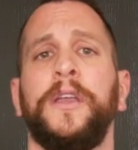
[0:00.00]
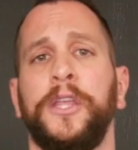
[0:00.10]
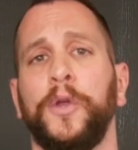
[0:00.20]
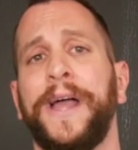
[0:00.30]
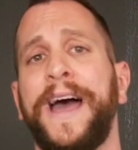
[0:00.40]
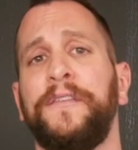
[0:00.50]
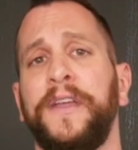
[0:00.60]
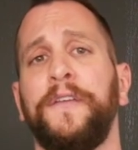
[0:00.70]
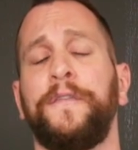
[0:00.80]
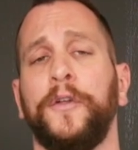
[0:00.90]
you'll have
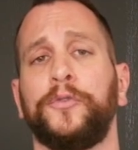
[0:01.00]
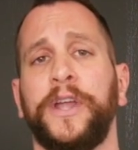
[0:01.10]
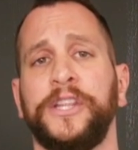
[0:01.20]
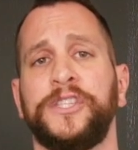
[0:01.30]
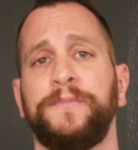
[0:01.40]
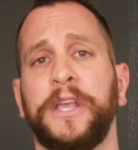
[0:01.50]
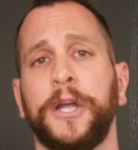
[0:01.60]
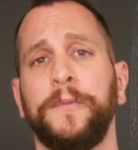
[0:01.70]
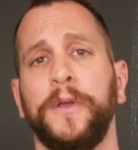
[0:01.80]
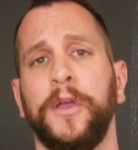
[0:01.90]
a full range
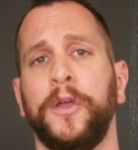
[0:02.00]
speaker